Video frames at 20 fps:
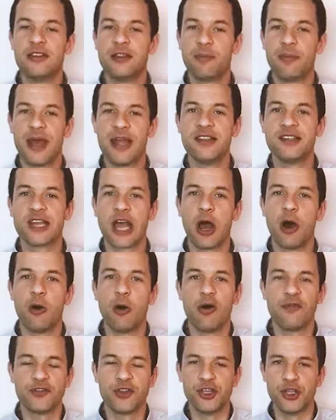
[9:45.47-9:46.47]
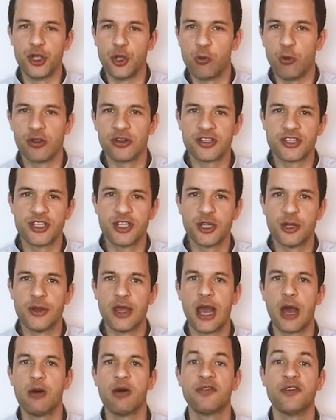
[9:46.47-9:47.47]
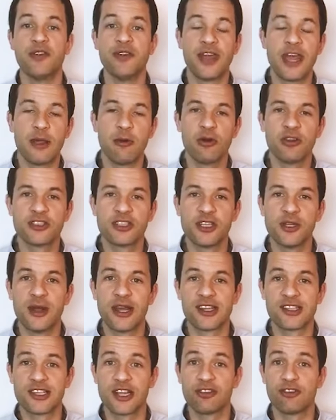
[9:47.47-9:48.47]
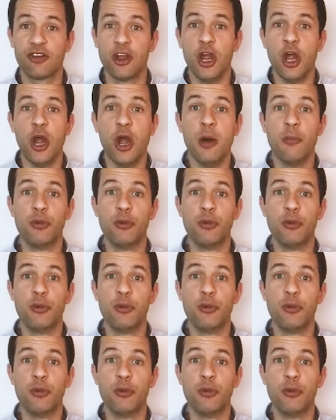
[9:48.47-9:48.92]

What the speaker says: Depends how often you want to do it, how often they want to do it, etc.